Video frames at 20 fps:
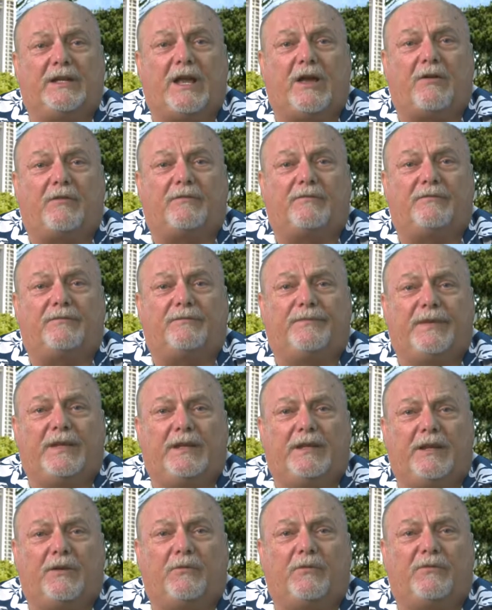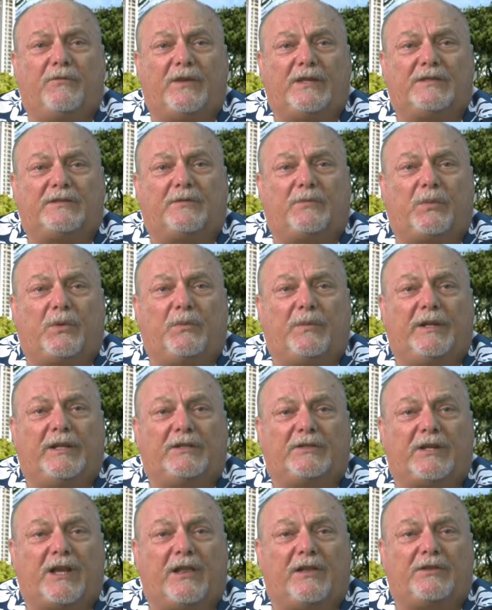out. And we'll face the
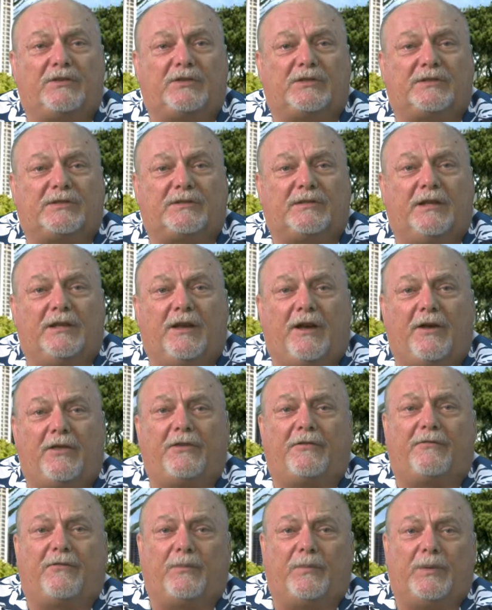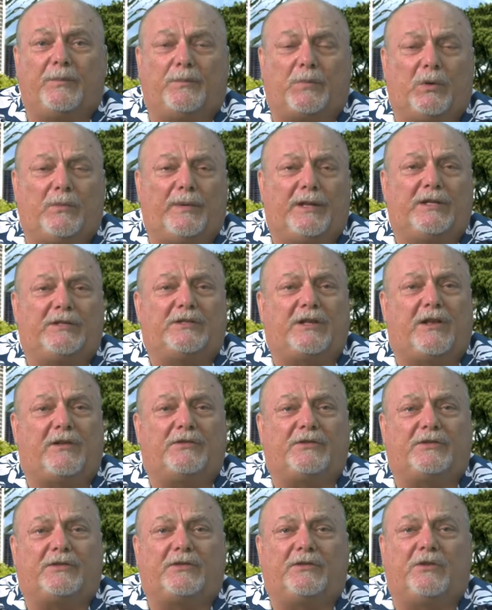permitting challenges. Other permitting
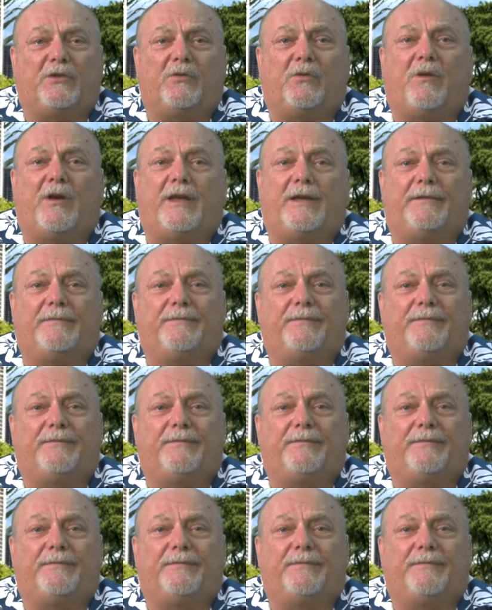challenges here in Hawaii.